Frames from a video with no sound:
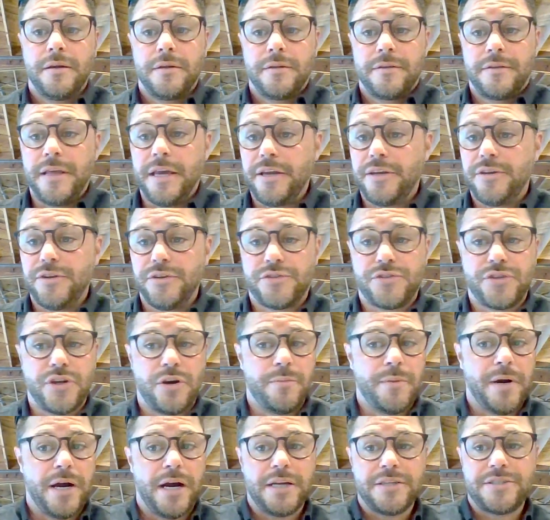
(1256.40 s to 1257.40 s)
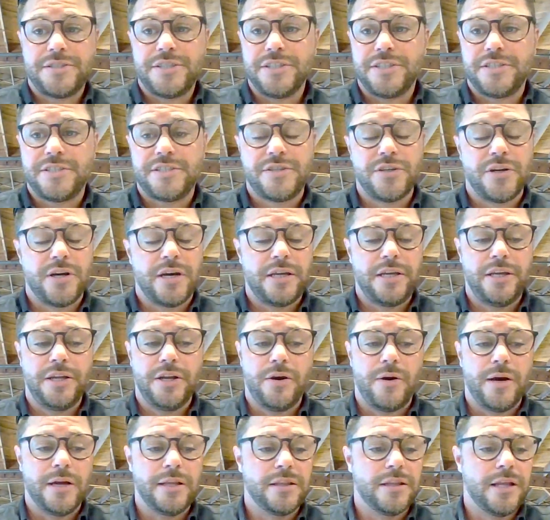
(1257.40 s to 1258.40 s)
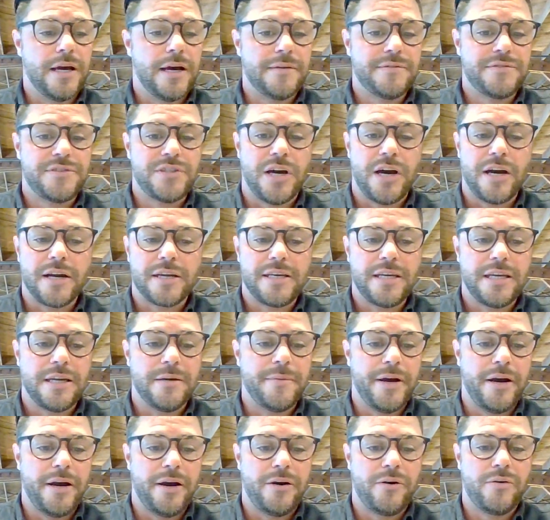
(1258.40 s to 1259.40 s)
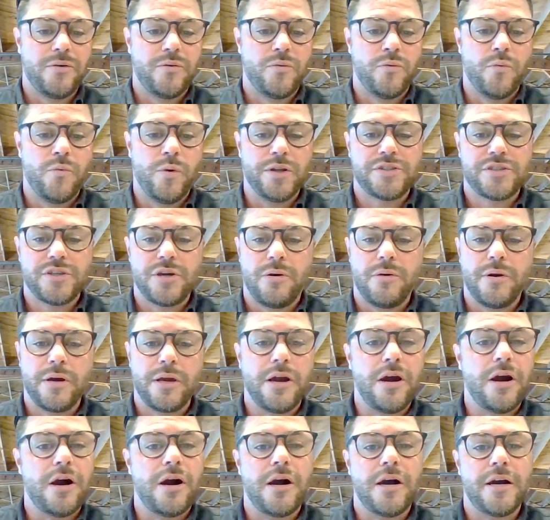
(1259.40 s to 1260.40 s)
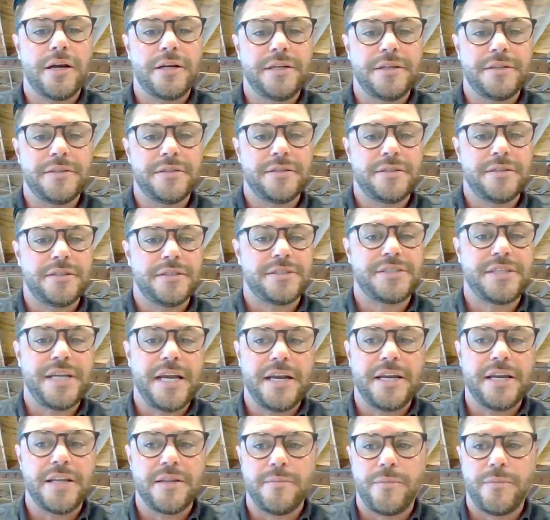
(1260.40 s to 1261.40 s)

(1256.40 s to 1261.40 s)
Thank you so much. It's, I love talking about what's going on and state of the